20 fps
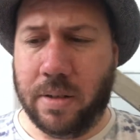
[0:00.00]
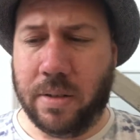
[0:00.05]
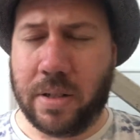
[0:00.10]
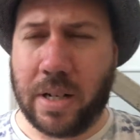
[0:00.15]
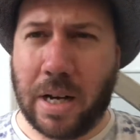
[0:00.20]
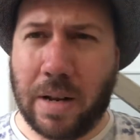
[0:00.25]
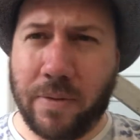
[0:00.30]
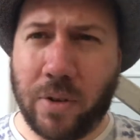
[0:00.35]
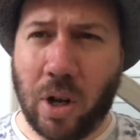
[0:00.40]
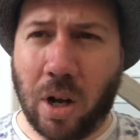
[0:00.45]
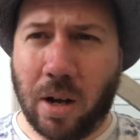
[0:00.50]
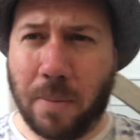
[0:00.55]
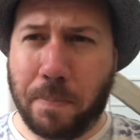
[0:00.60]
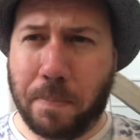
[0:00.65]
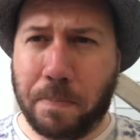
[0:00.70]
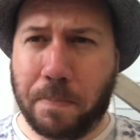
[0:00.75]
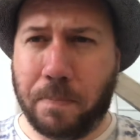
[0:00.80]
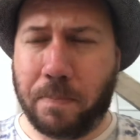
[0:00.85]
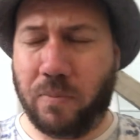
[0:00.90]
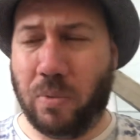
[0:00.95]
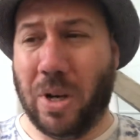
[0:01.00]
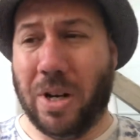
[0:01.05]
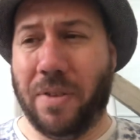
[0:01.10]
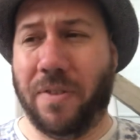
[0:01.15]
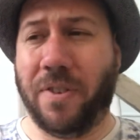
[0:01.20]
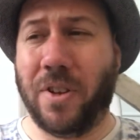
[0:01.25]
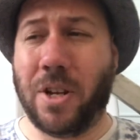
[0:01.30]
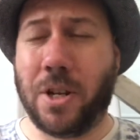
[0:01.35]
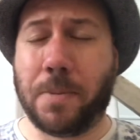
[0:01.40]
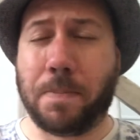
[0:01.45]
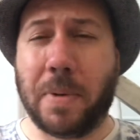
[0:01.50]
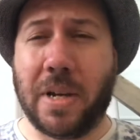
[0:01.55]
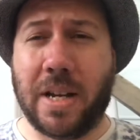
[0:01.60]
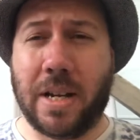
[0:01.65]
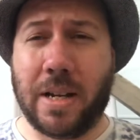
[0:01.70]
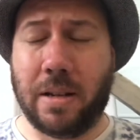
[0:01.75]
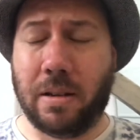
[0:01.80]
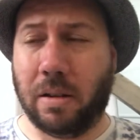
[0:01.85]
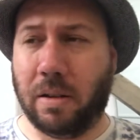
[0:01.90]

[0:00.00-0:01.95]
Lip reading: Today I've got the first beer